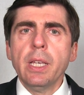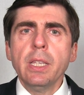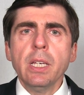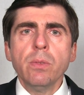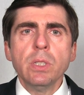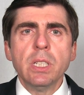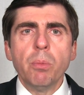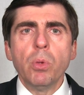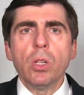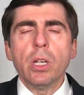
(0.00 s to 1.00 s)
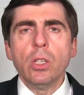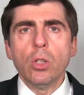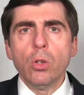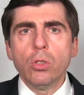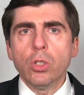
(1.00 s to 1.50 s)
It can resemble an
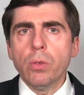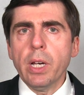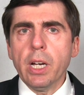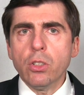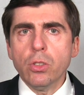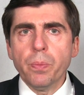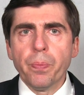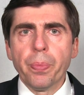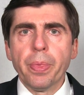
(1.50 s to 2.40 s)
allergic reaction.